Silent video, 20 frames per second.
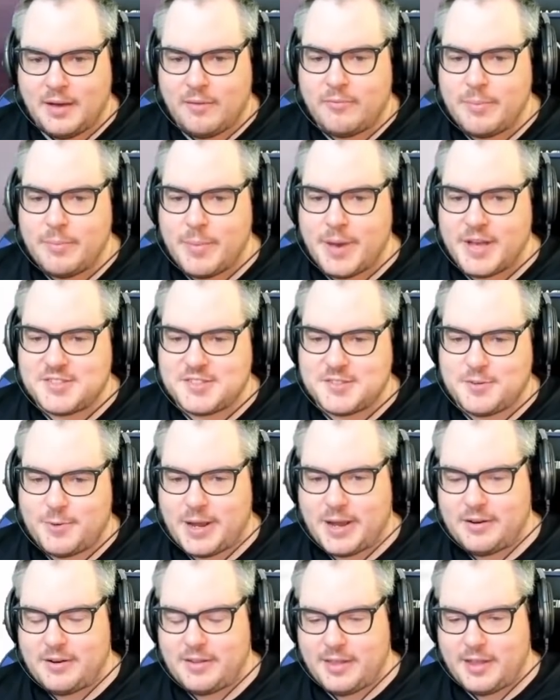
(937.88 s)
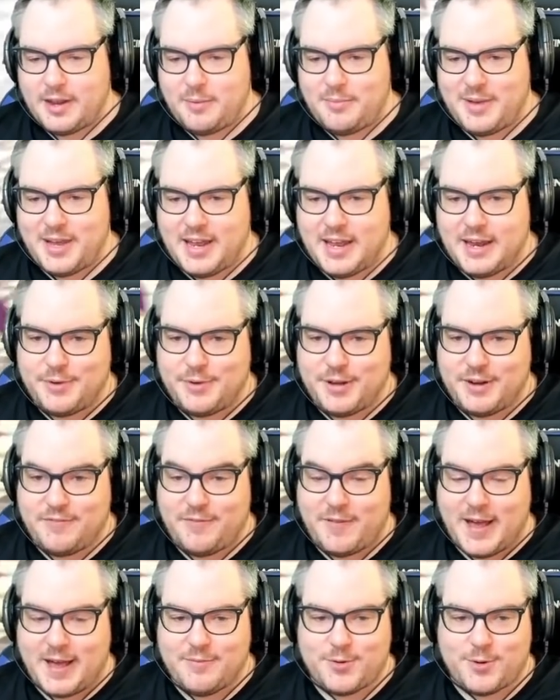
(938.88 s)
We messed around a little bit and went
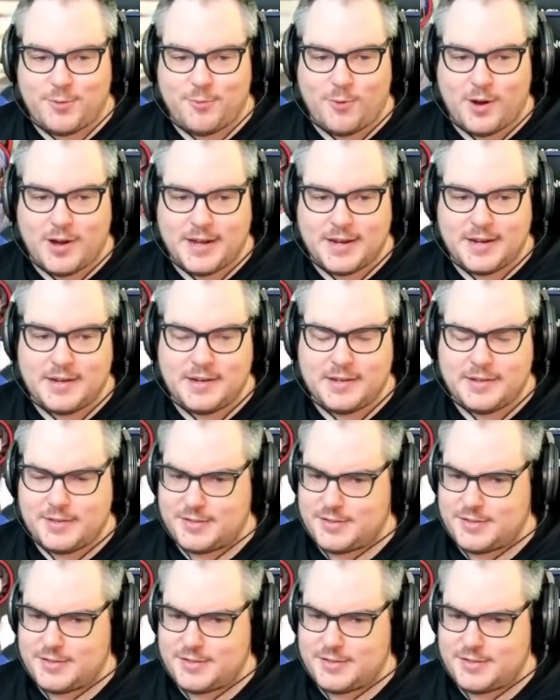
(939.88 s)
5-1,